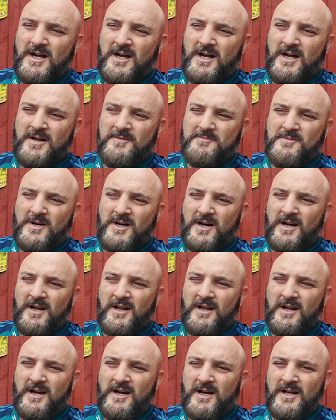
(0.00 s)
I
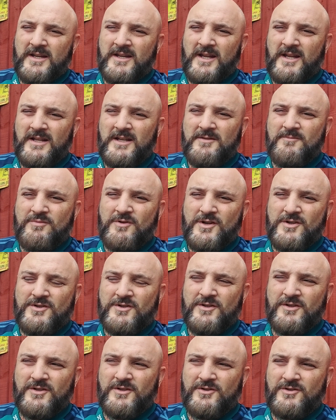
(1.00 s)
get the
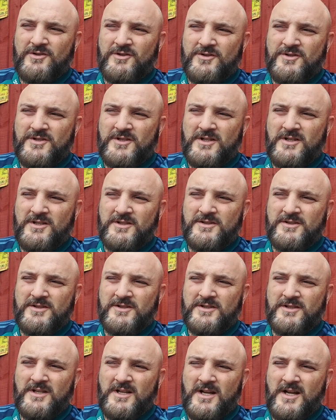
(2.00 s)
impression that
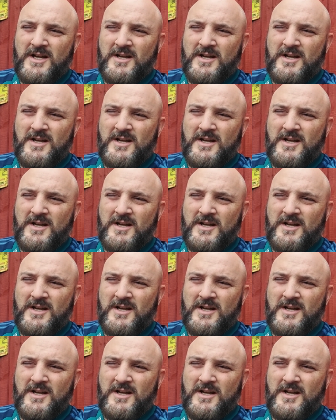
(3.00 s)
Trossard's